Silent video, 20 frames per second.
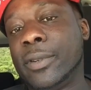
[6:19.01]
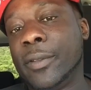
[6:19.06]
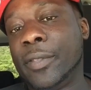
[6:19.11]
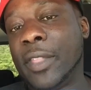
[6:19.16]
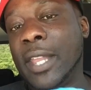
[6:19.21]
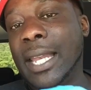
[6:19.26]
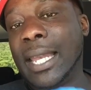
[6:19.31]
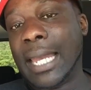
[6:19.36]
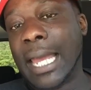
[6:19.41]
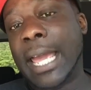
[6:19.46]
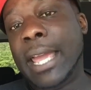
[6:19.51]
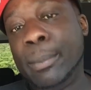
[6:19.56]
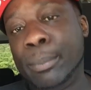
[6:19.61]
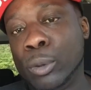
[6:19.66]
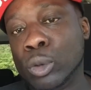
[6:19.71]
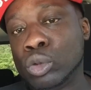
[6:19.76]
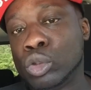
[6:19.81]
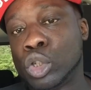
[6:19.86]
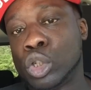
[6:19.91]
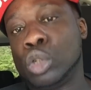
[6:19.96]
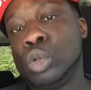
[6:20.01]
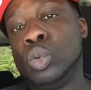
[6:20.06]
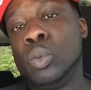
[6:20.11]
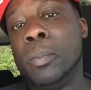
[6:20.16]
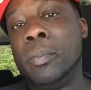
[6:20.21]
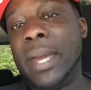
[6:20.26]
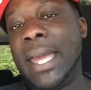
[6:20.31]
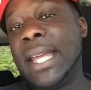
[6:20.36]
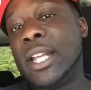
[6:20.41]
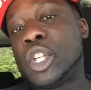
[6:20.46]
the label to
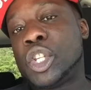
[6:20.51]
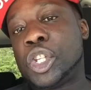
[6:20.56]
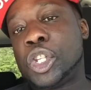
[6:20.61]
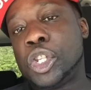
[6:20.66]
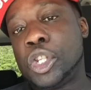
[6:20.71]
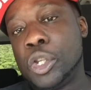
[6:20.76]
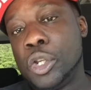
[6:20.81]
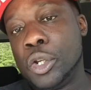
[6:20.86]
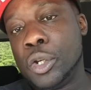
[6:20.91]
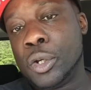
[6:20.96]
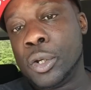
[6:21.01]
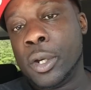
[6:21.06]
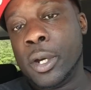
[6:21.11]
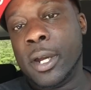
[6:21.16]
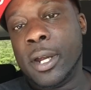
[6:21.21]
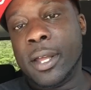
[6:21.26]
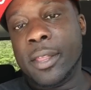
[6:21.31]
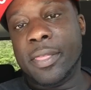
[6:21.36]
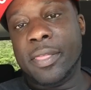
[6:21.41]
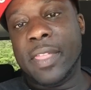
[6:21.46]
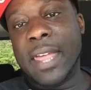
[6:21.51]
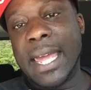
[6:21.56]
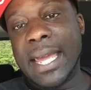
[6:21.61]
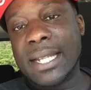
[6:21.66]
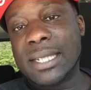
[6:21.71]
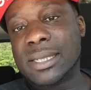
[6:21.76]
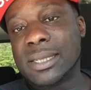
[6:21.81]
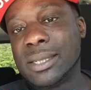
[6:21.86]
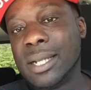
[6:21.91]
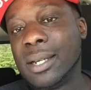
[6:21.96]
make sure
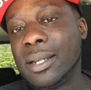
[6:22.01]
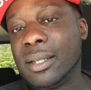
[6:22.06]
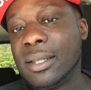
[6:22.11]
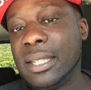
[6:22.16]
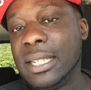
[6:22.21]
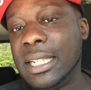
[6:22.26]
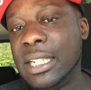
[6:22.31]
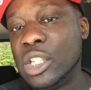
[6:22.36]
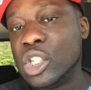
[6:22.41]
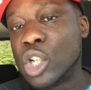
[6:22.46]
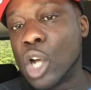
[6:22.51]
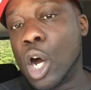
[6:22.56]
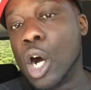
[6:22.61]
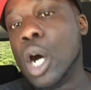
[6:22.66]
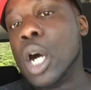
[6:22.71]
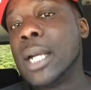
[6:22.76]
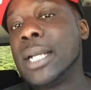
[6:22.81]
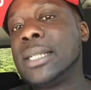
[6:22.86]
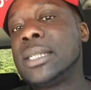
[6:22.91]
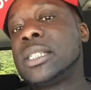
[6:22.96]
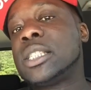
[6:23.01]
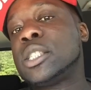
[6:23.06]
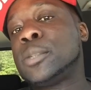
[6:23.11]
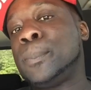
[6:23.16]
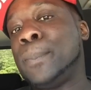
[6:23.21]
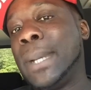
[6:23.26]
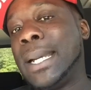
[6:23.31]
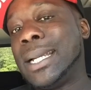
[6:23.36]
that some of these artists,